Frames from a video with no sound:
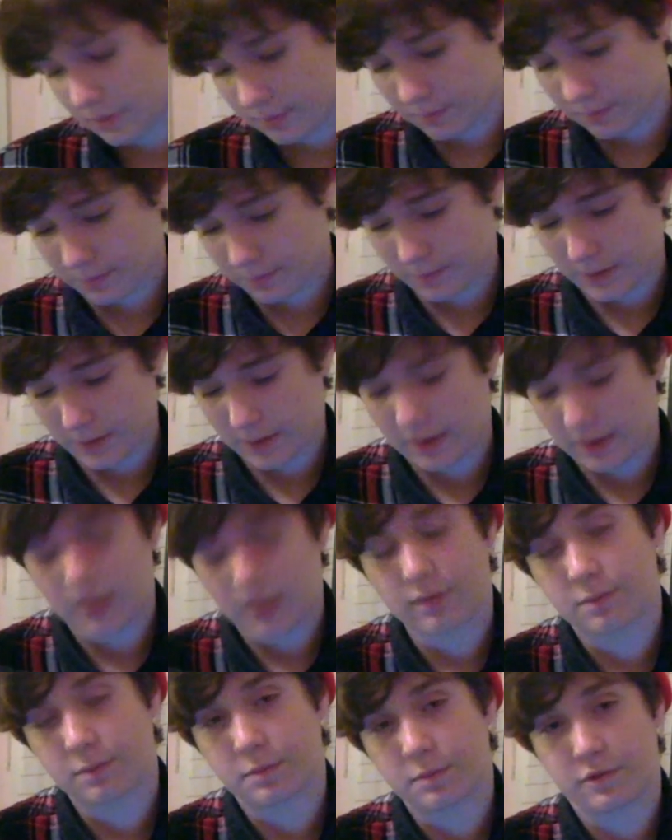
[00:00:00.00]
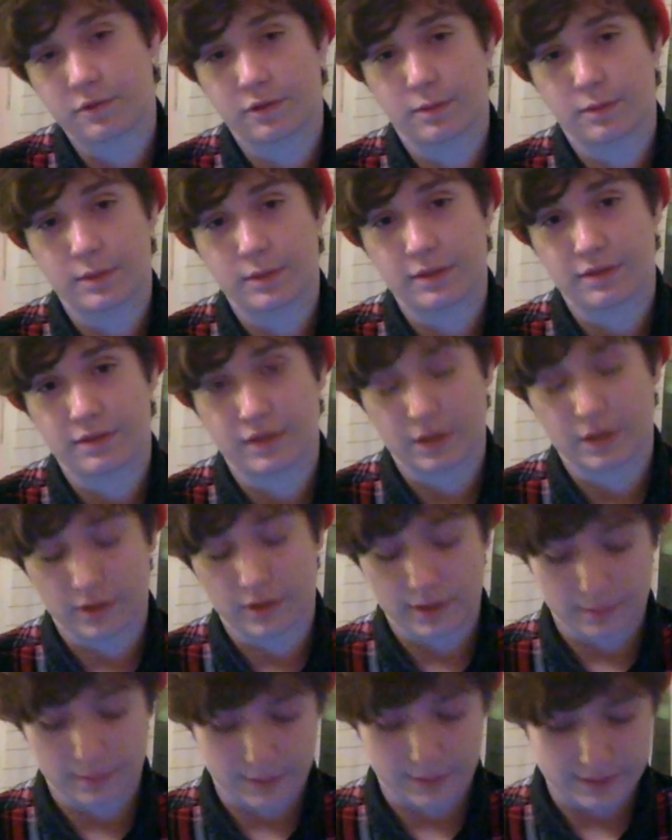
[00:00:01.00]
a big help for me
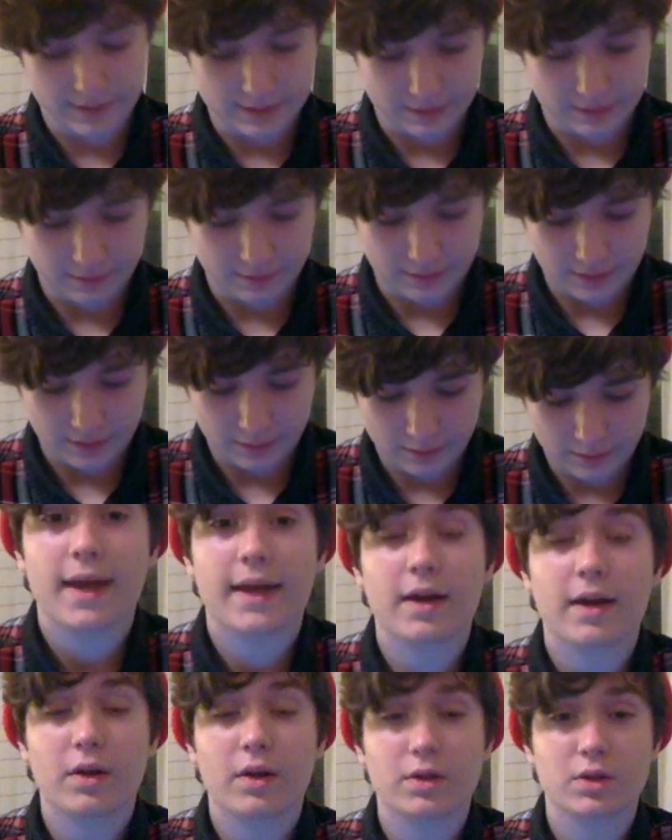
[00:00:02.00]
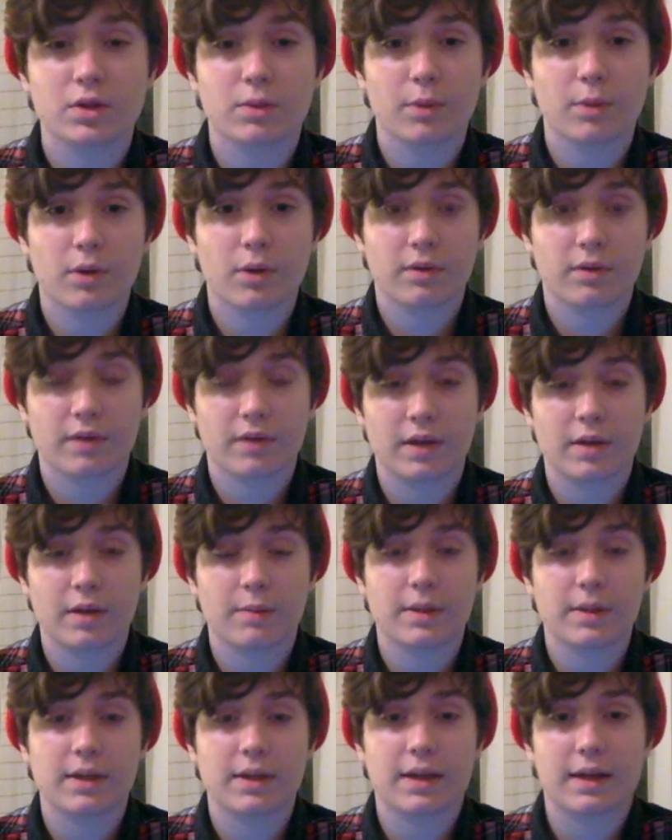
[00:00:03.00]
figuring myself out. It also motivated
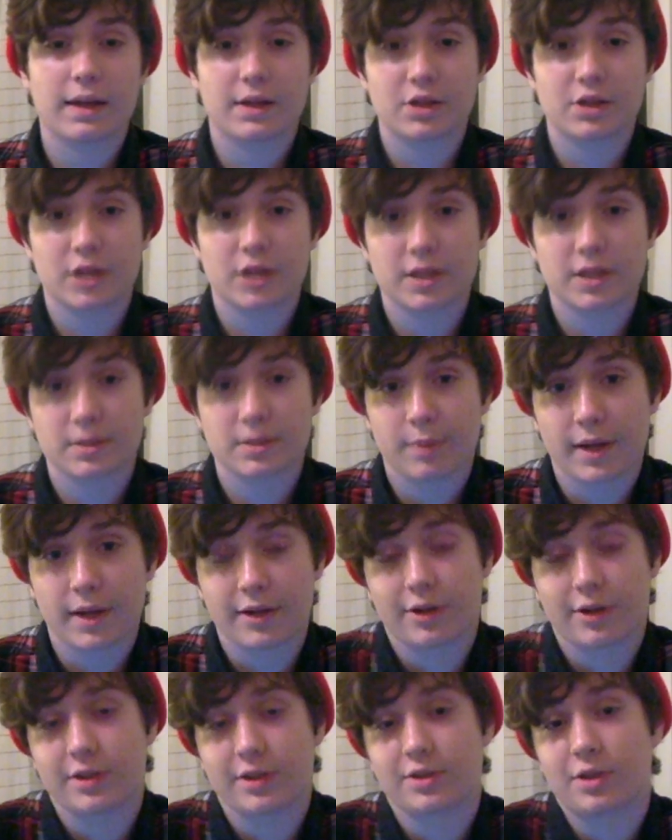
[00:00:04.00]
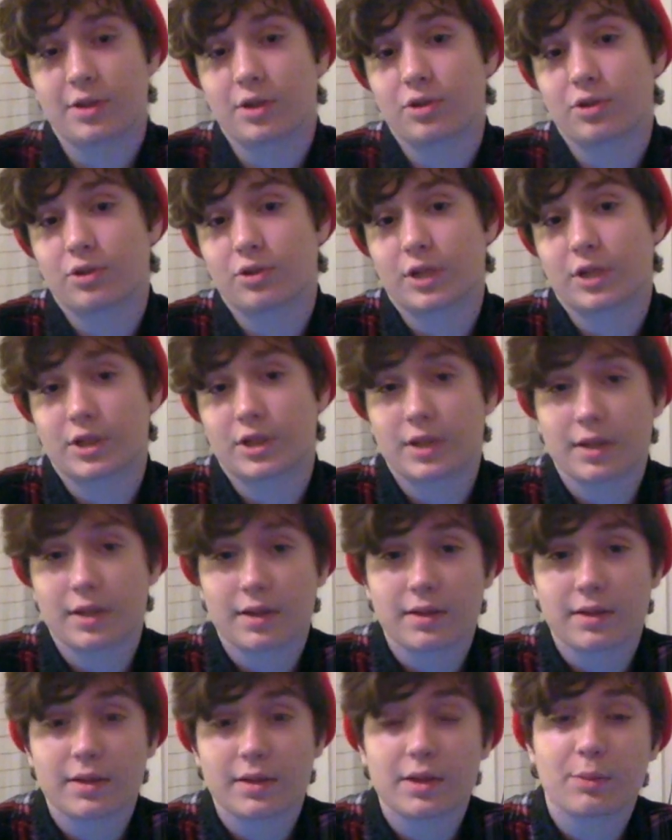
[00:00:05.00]
me to get a chest binder and start dressing
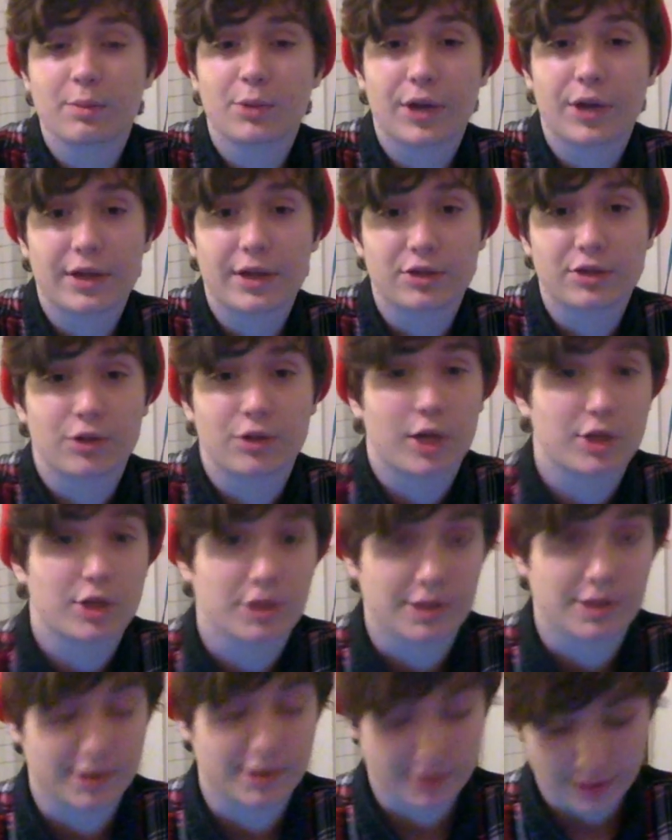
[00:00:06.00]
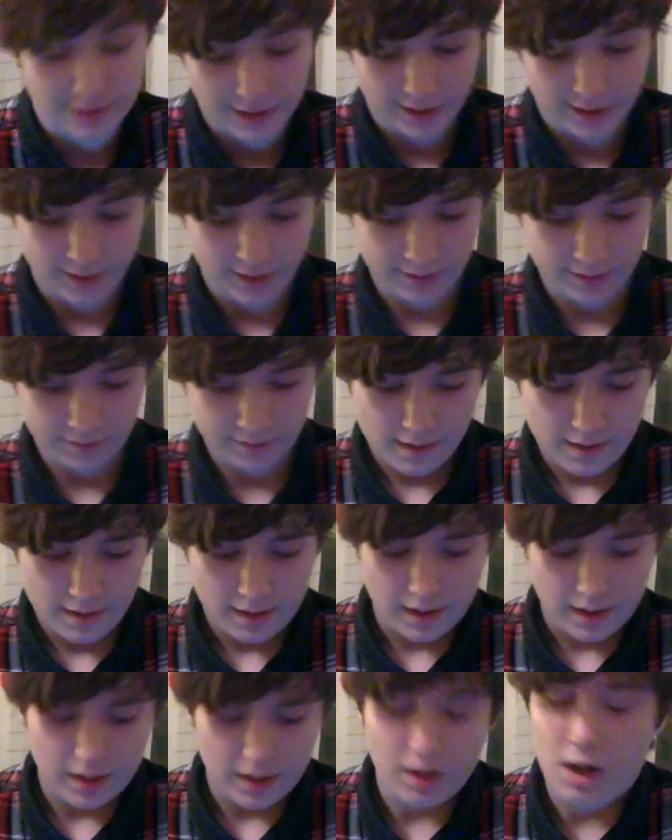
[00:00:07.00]
a little more androgynously.
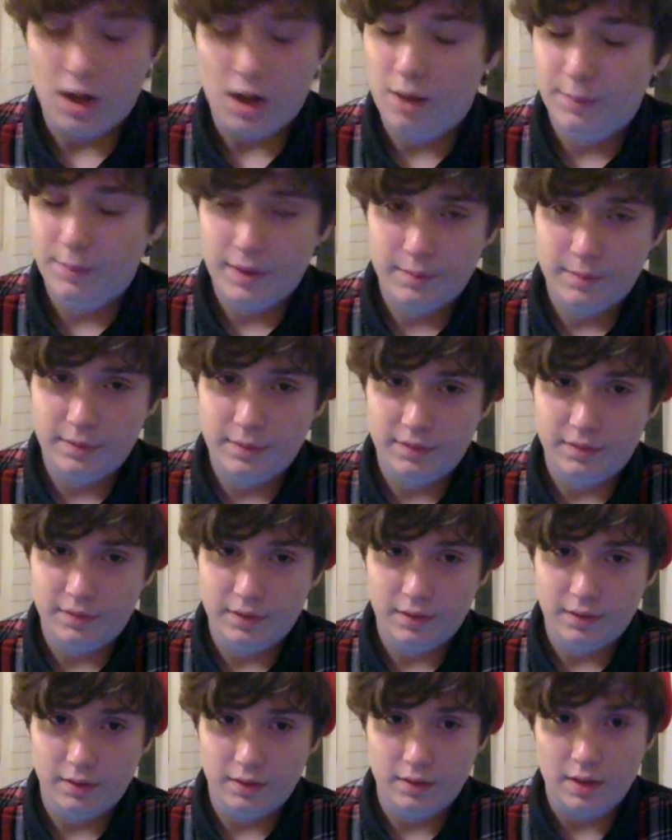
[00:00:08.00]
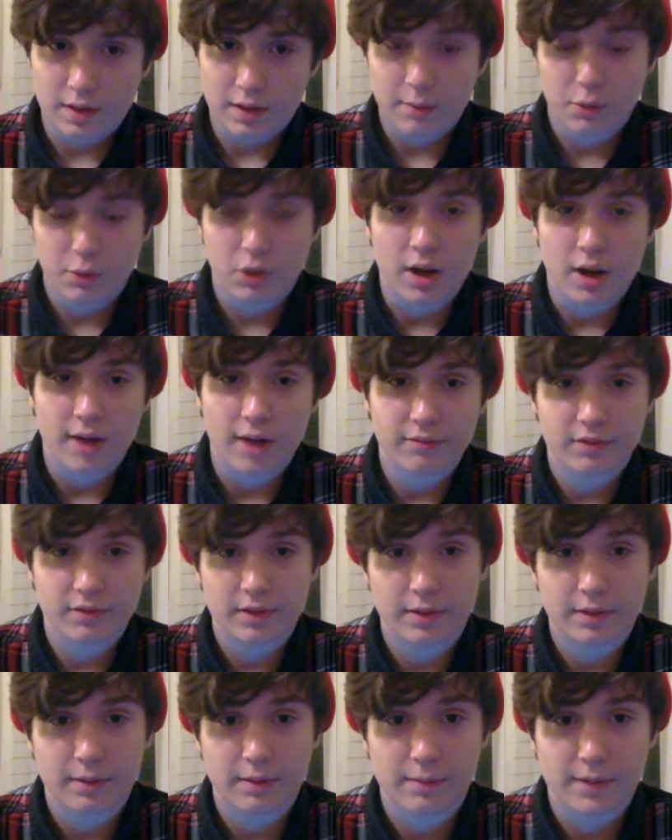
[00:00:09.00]
It all made me feel a lot more
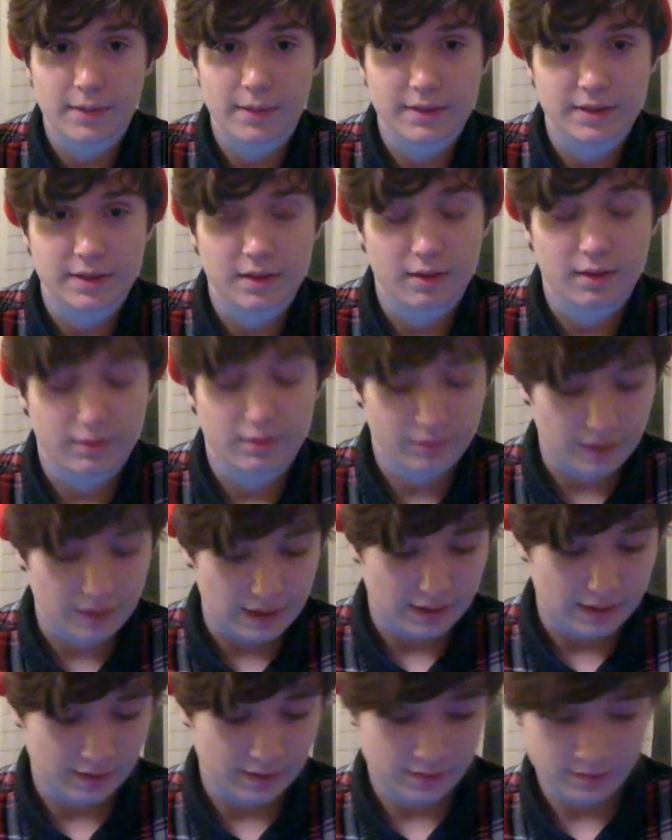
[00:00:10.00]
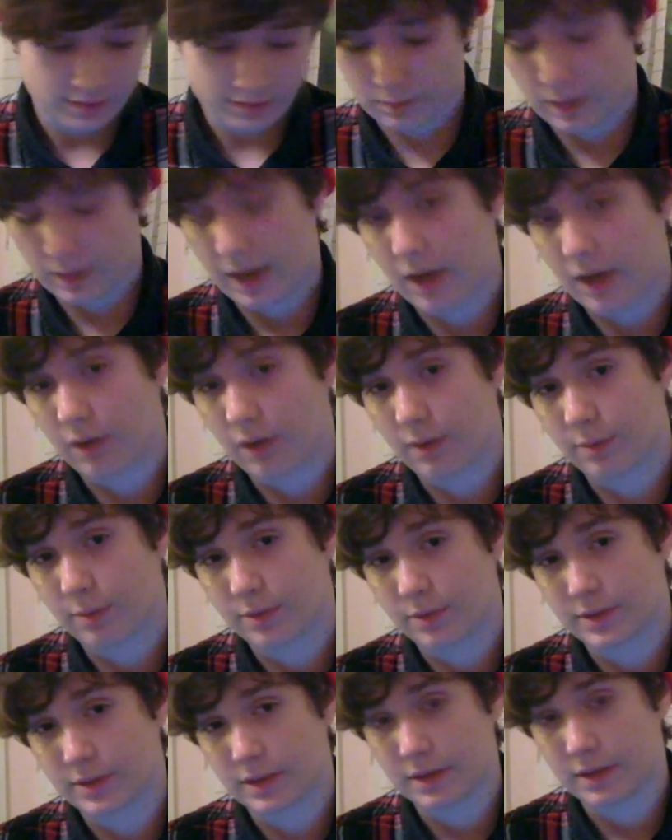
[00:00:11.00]
confident in myself and how I
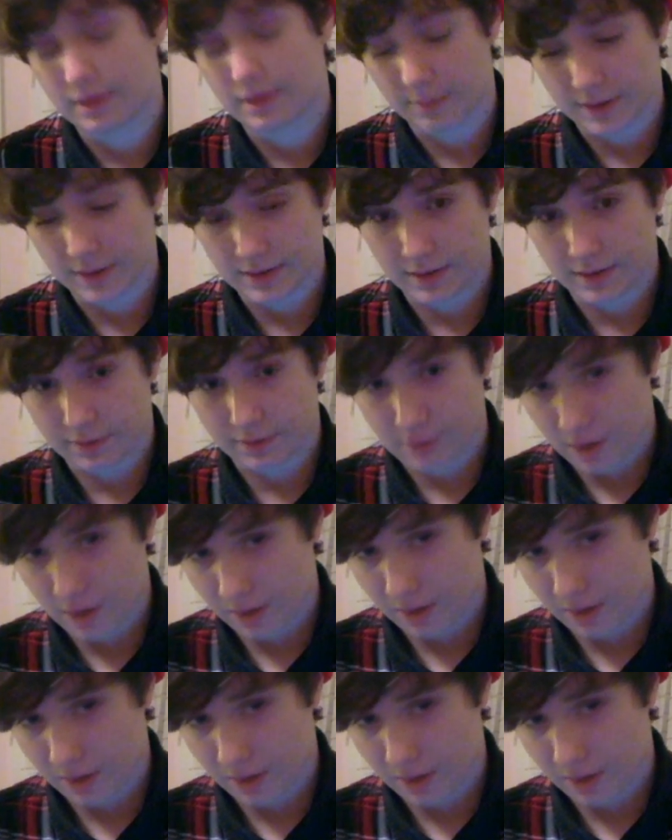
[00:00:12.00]
presented myself to